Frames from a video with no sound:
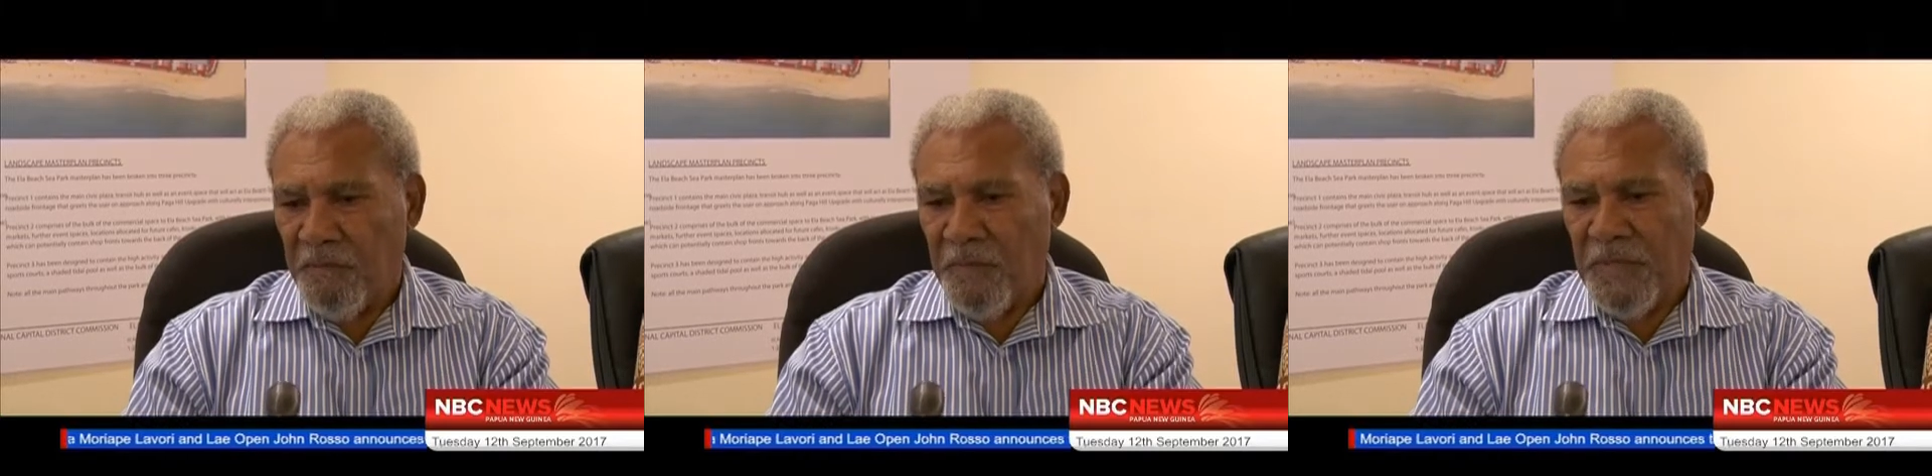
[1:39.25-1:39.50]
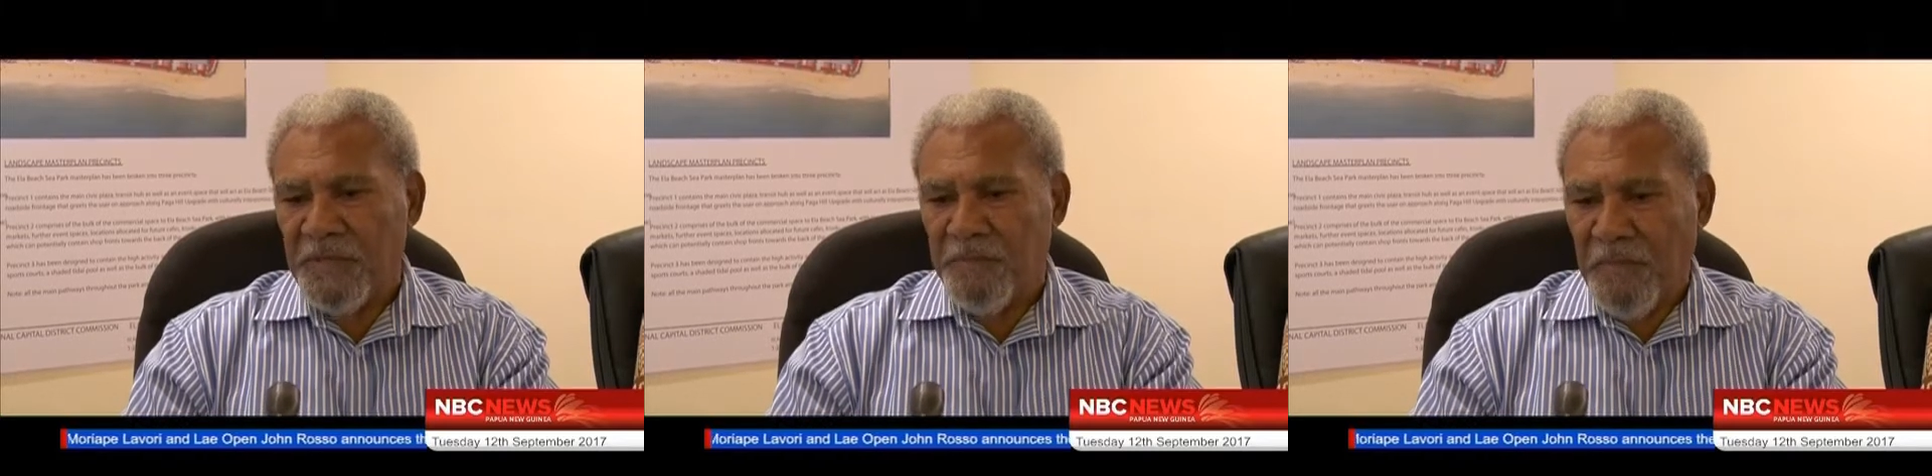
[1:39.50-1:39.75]

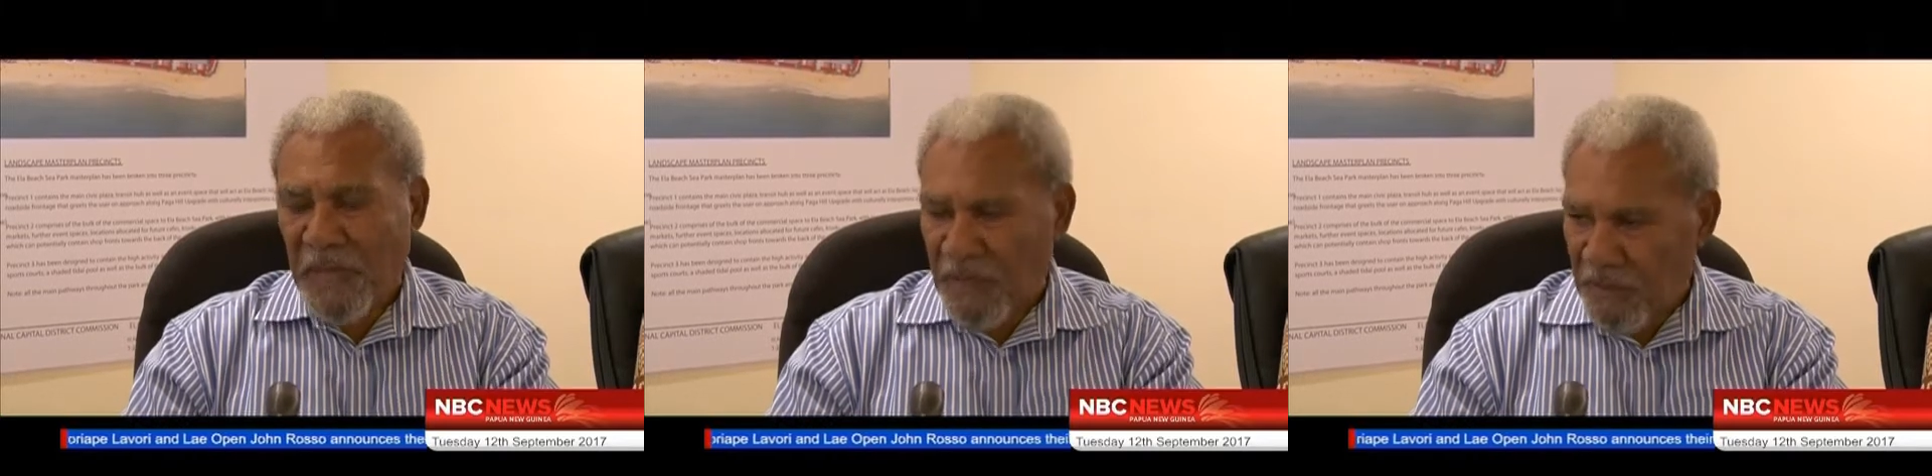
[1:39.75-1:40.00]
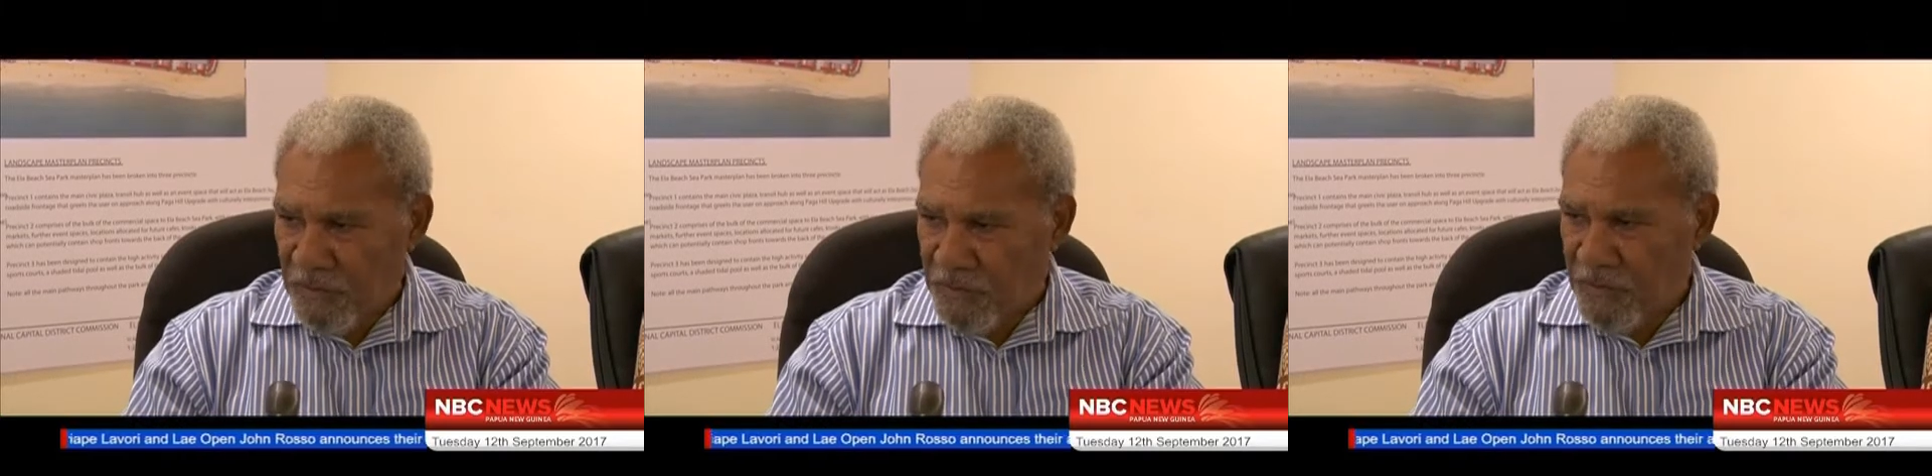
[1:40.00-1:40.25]

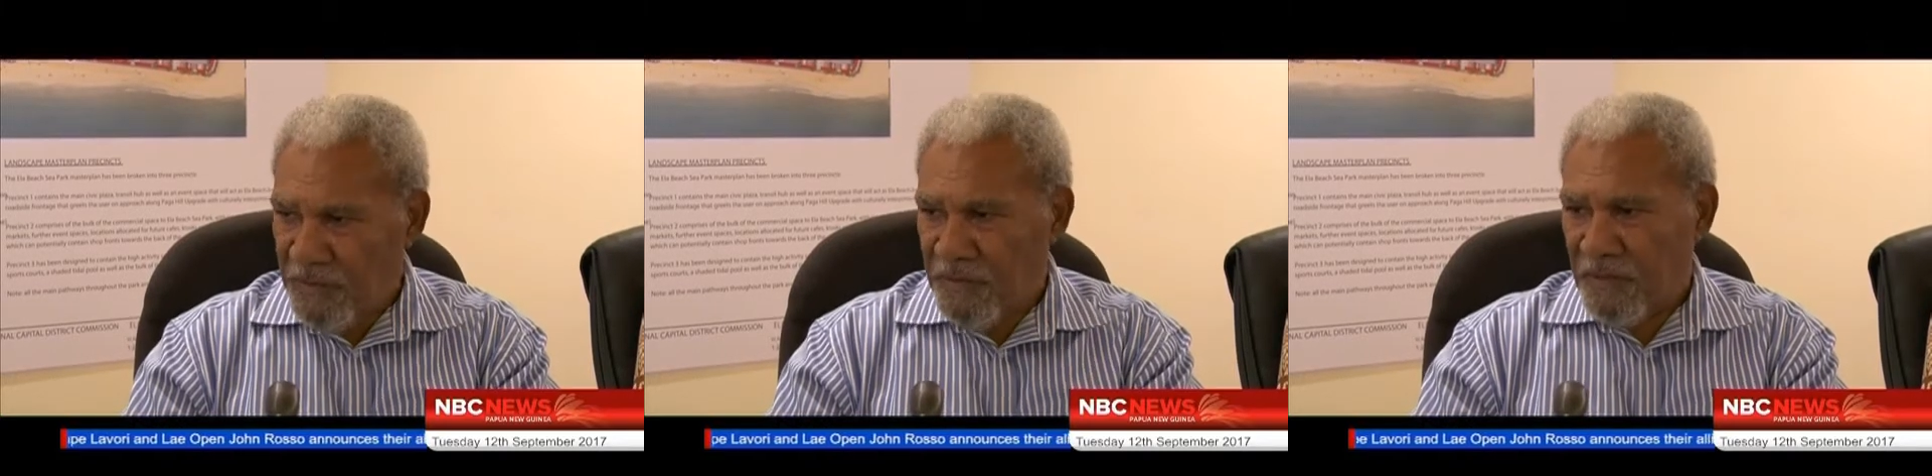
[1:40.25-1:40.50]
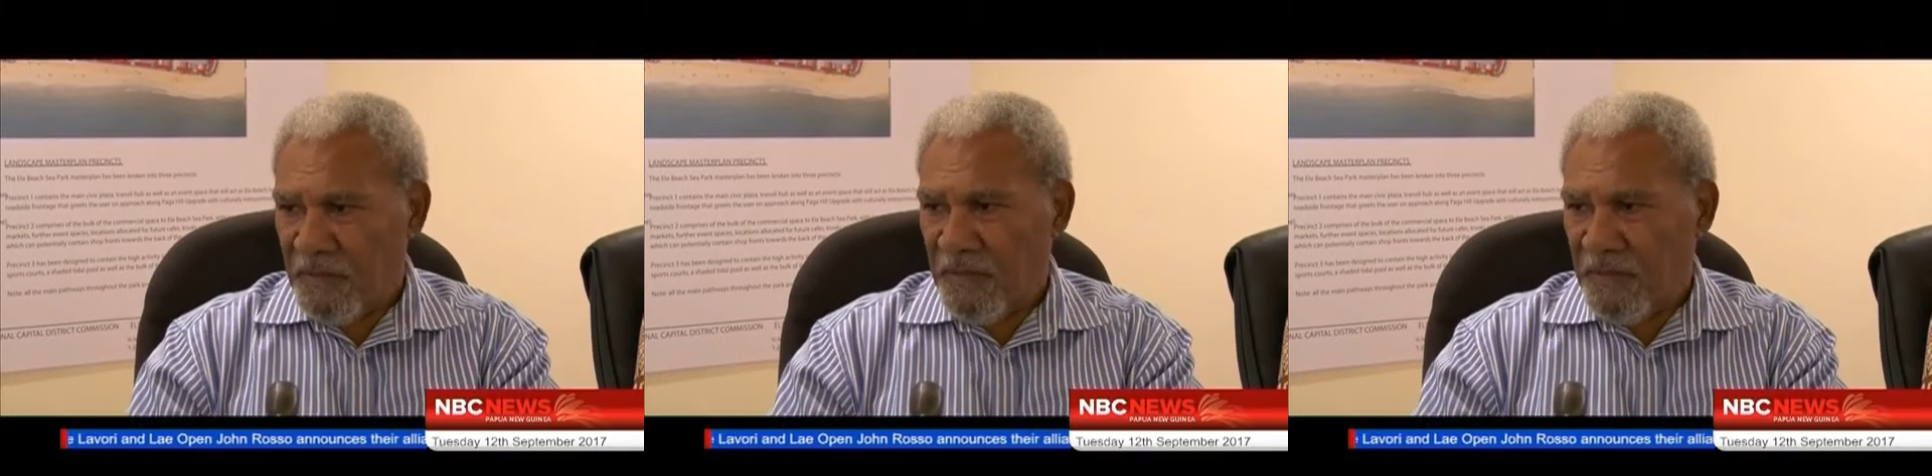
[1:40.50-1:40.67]
mismanaged